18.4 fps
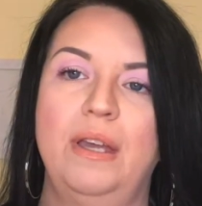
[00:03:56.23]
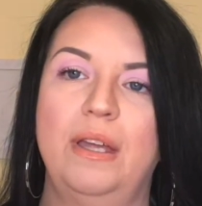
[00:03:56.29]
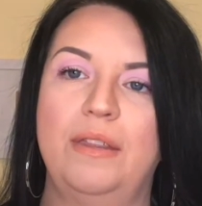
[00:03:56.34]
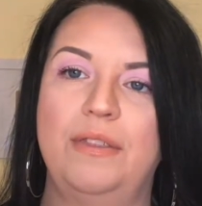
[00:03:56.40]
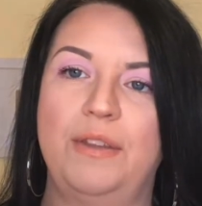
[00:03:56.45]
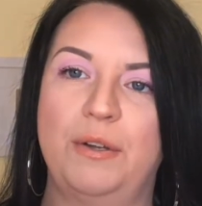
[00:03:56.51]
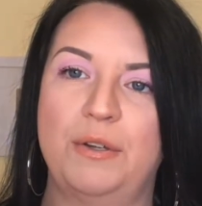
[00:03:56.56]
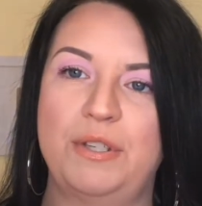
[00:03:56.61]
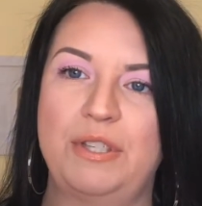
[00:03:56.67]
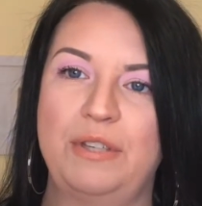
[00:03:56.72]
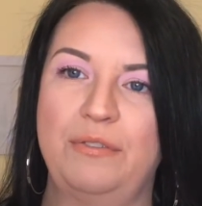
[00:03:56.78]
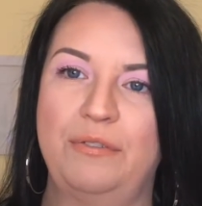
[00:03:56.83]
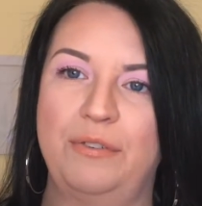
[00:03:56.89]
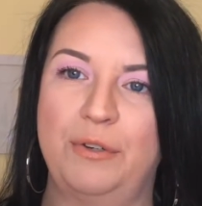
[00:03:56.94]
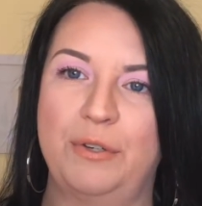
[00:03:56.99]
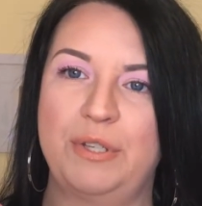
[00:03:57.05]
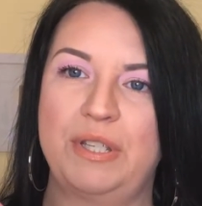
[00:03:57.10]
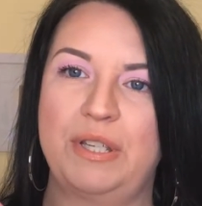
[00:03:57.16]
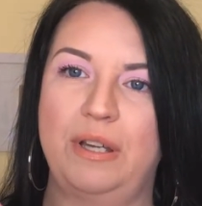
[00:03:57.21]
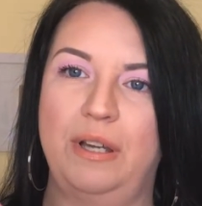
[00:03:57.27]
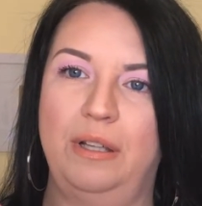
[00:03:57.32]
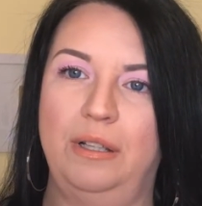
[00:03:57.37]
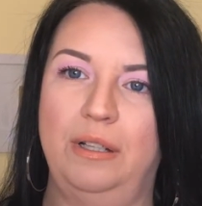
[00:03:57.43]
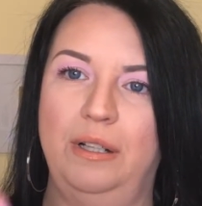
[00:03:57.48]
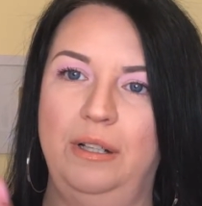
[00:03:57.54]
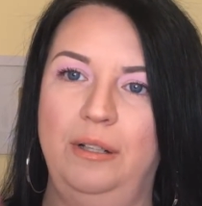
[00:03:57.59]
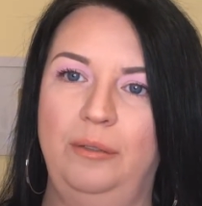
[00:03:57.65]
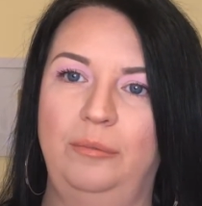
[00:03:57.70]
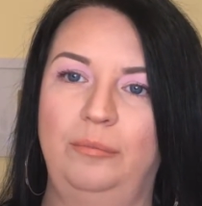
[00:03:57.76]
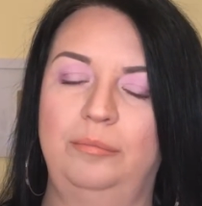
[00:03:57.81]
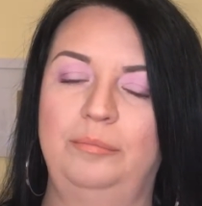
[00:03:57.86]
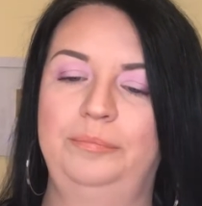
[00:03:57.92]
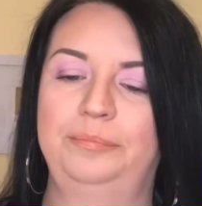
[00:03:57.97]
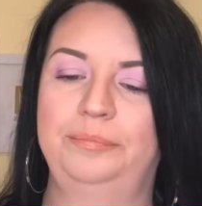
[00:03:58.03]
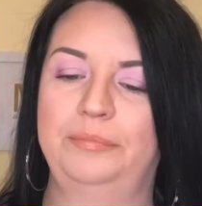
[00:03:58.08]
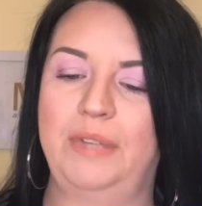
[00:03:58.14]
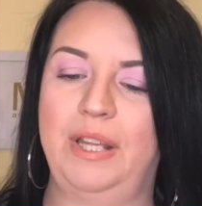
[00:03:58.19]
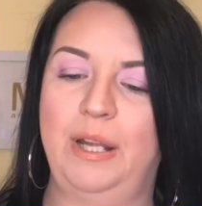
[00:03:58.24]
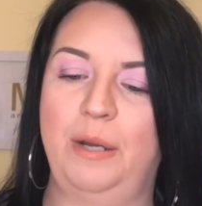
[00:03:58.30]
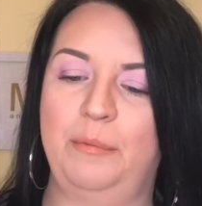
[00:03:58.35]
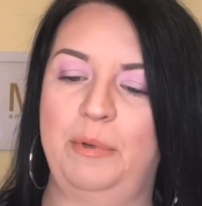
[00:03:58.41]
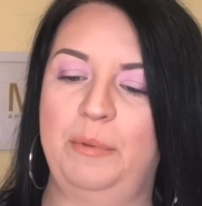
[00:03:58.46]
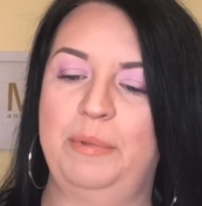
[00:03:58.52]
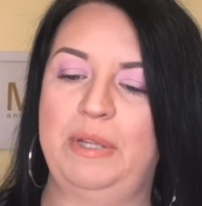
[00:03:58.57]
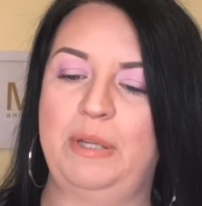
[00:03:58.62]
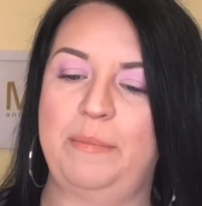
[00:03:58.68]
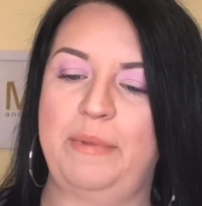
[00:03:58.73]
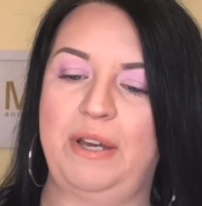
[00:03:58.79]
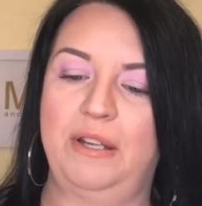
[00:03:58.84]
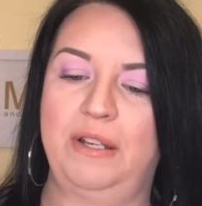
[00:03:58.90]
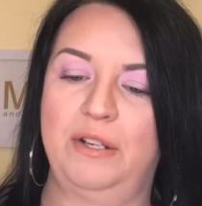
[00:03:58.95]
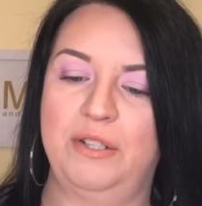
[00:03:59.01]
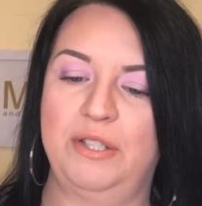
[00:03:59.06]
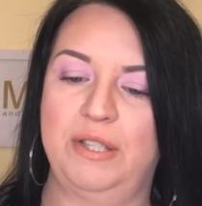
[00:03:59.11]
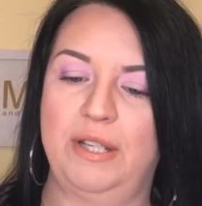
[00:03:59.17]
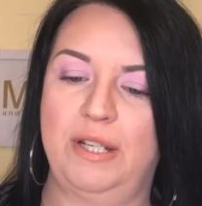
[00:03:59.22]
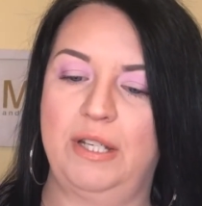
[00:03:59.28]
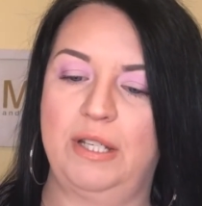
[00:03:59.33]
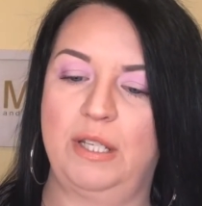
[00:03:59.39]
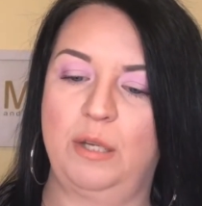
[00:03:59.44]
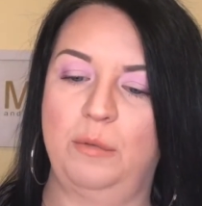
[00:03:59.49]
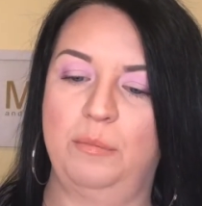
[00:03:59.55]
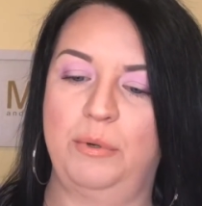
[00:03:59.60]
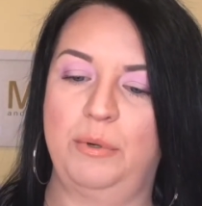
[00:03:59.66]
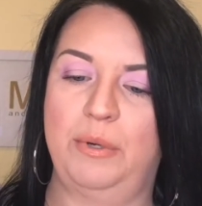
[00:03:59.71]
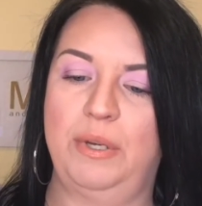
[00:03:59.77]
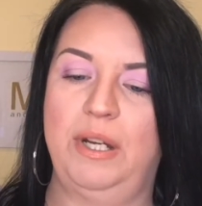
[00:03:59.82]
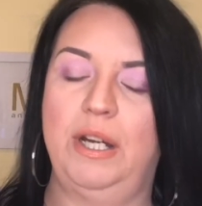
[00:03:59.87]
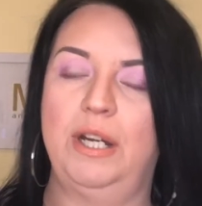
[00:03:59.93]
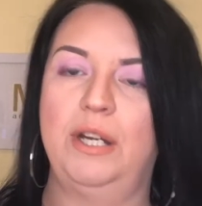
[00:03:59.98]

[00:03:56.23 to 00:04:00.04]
There's the first color. I'm going to put that back on there so that doesn't get broken, and